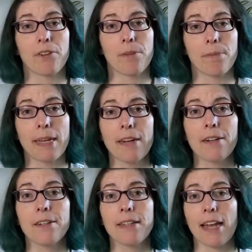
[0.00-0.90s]
for
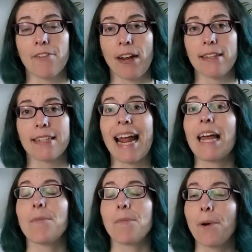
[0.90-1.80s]
beginners, advanced,
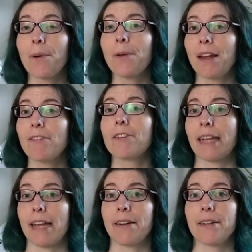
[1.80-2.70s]
and pro-level
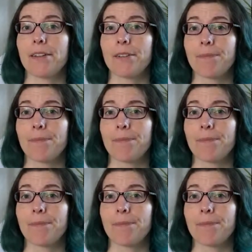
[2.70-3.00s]
skaters.